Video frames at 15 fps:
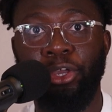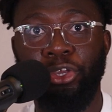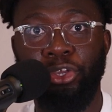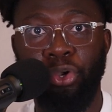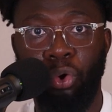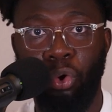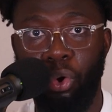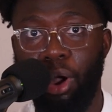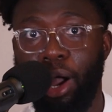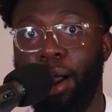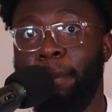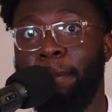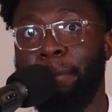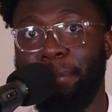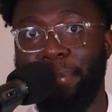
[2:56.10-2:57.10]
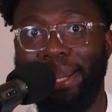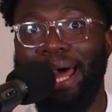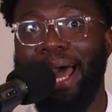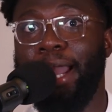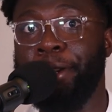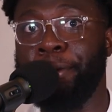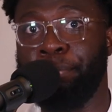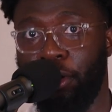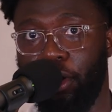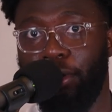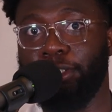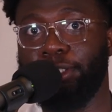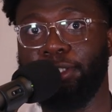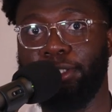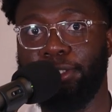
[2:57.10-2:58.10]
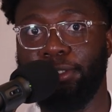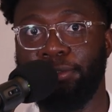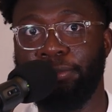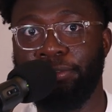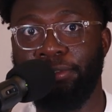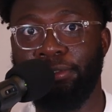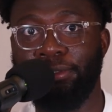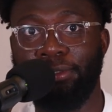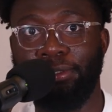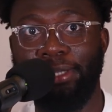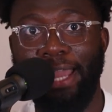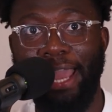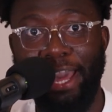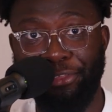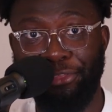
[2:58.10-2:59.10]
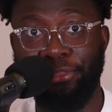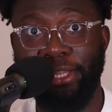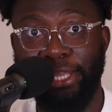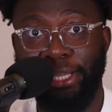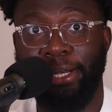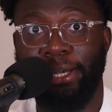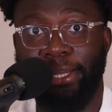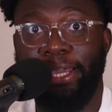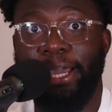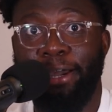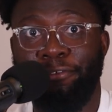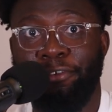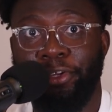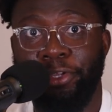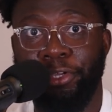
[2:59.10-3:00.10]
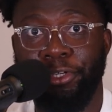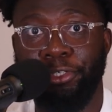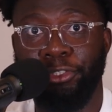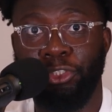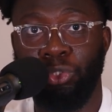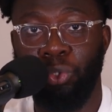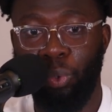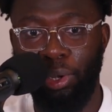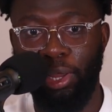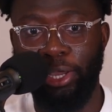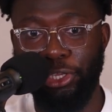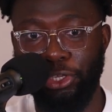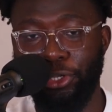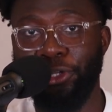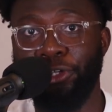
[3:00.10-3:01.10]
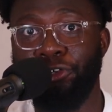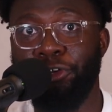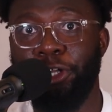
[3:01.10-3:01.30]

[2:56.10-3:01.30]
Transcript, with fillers: you're a black person, ethnically African. So, like, you can